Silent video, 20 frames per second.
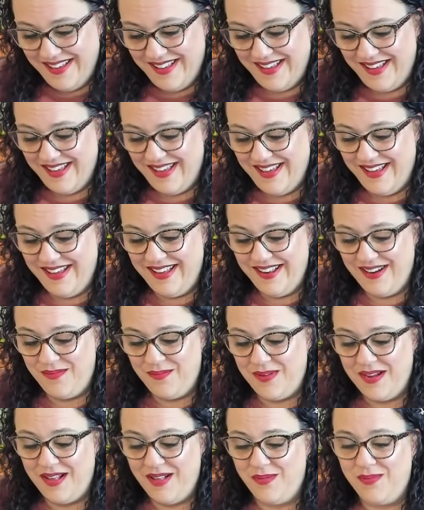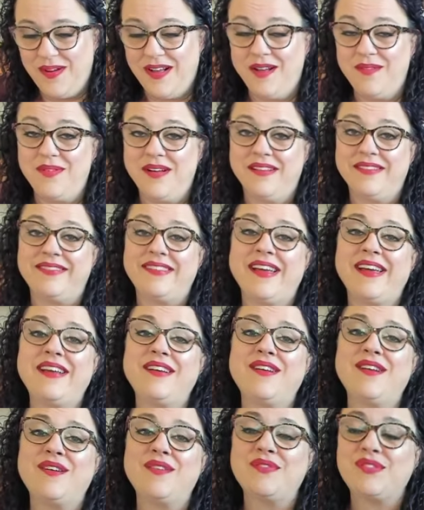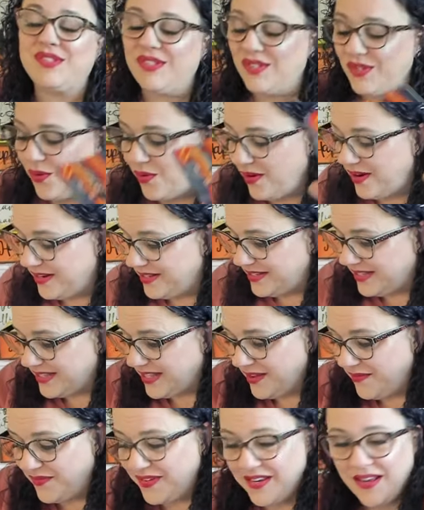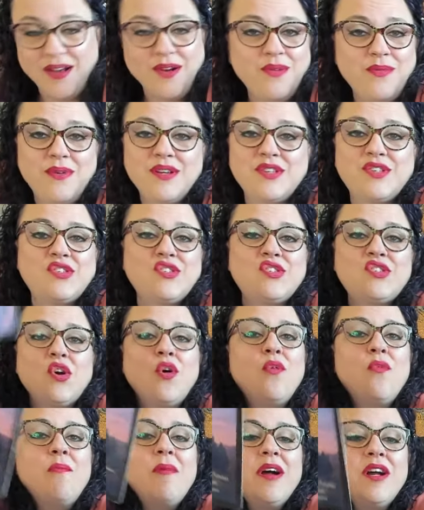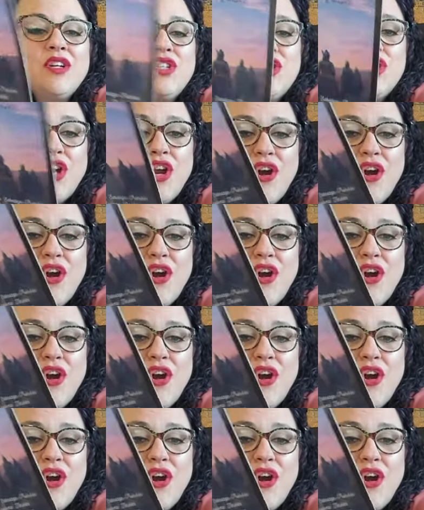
And well, Knight of Swords. They've dealt with so much